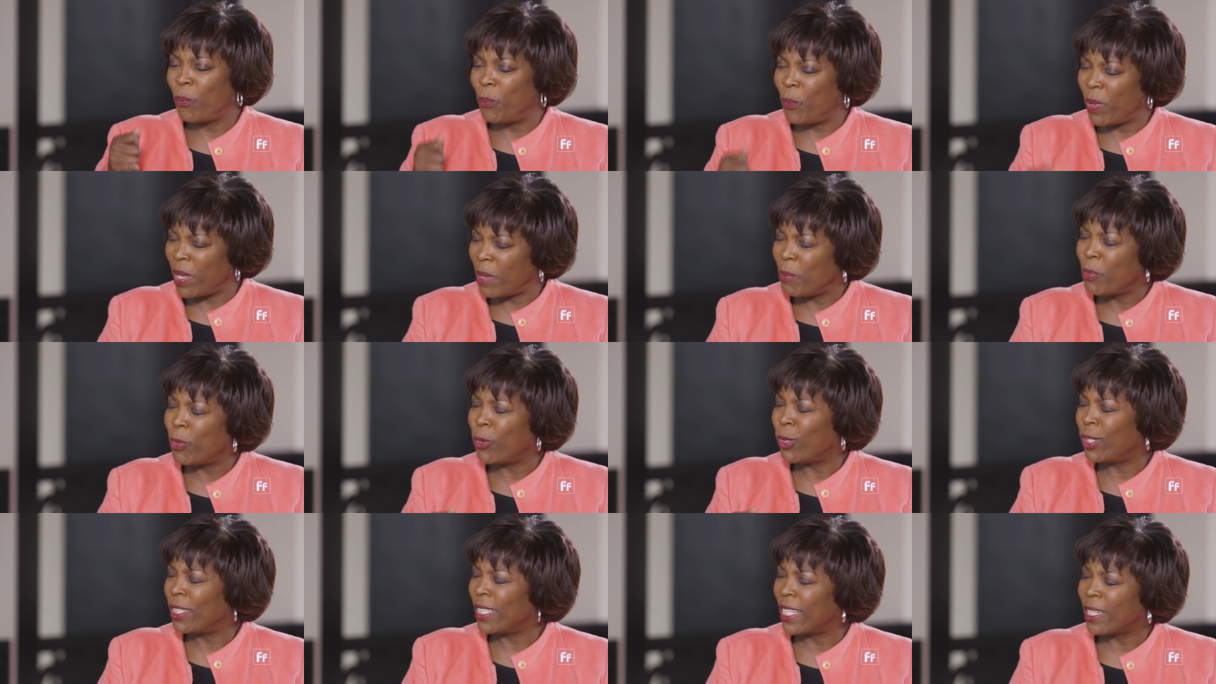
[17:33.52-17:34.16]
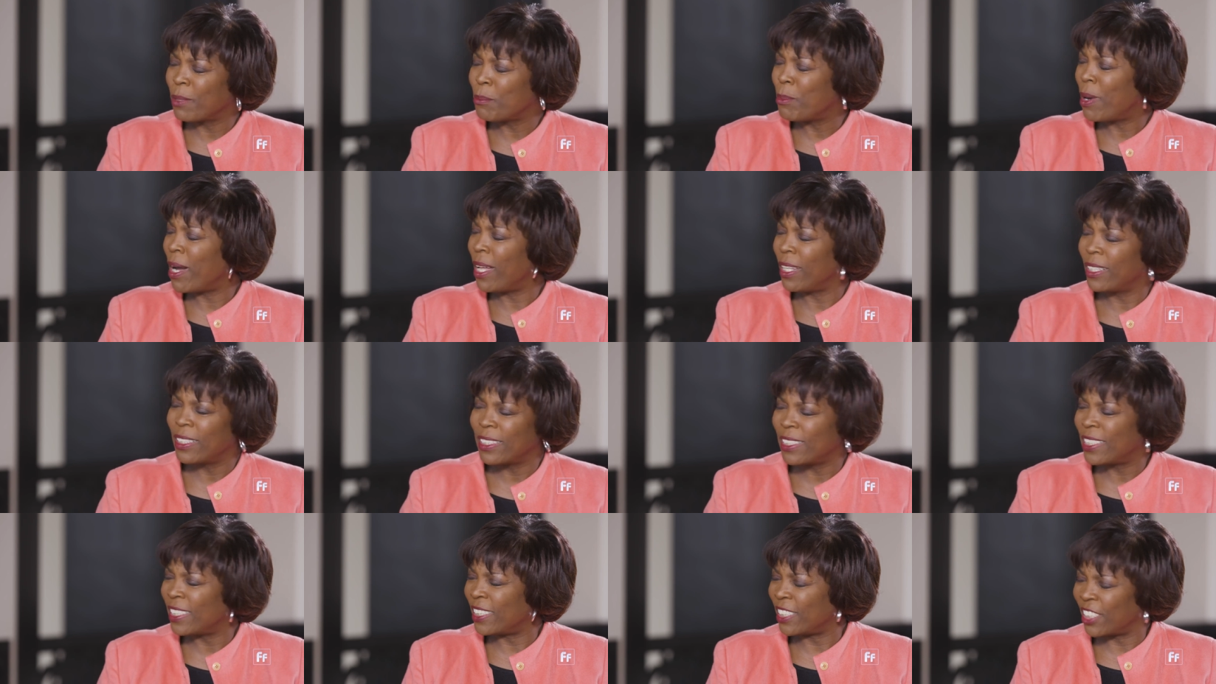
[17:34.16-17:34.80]
people elect
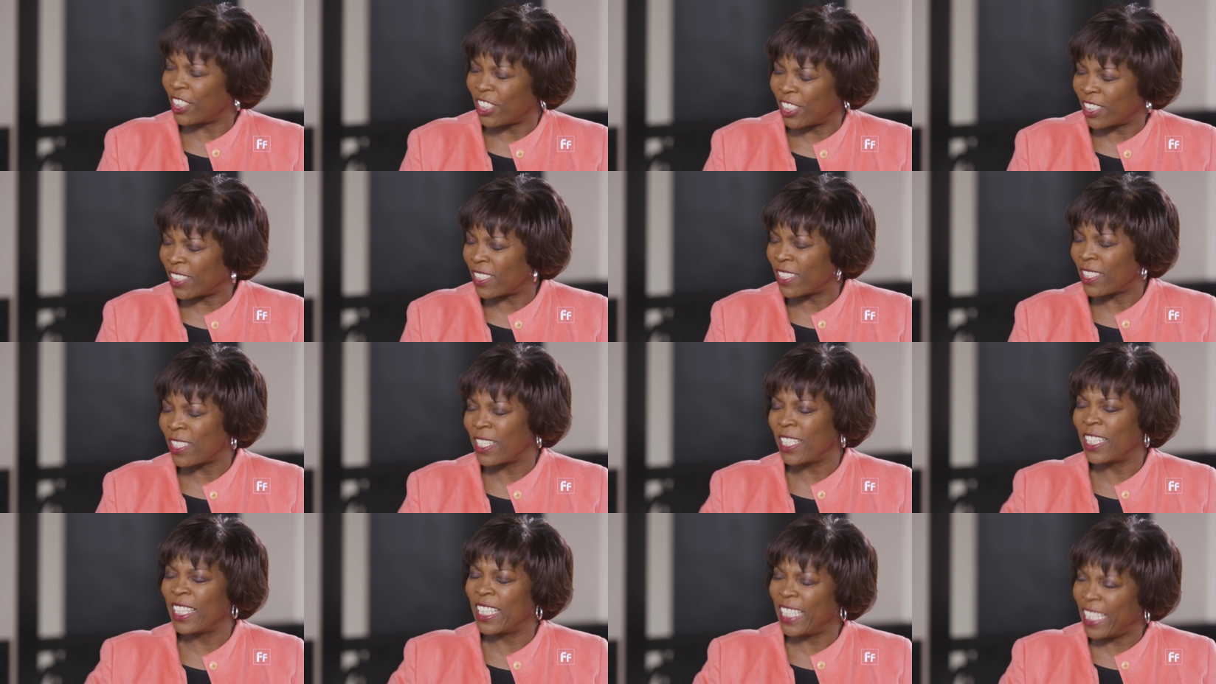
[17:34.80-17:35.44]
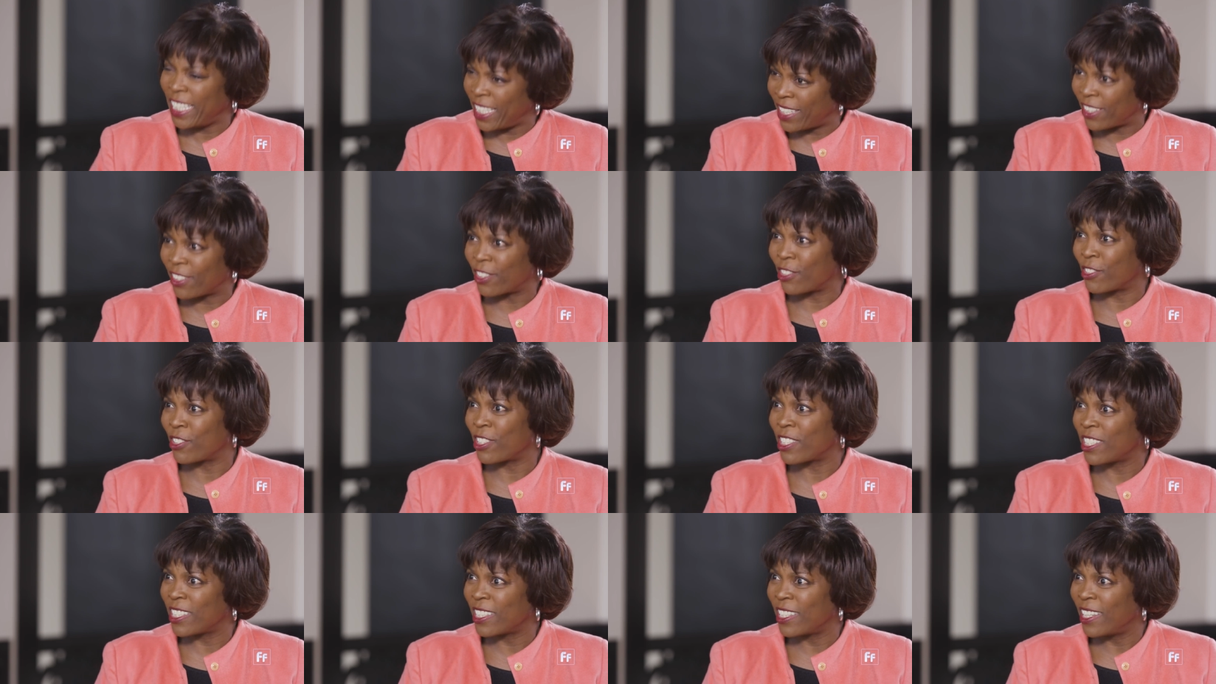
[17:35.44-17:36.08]
politicians,
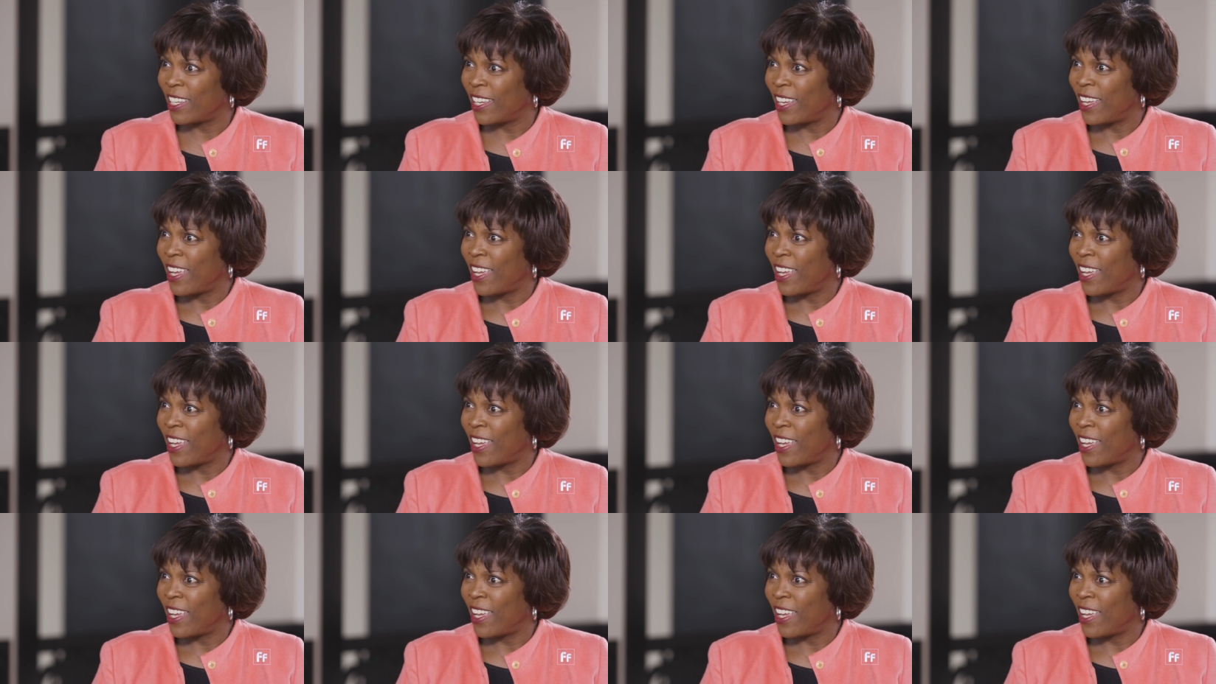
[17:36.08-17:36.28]
leaders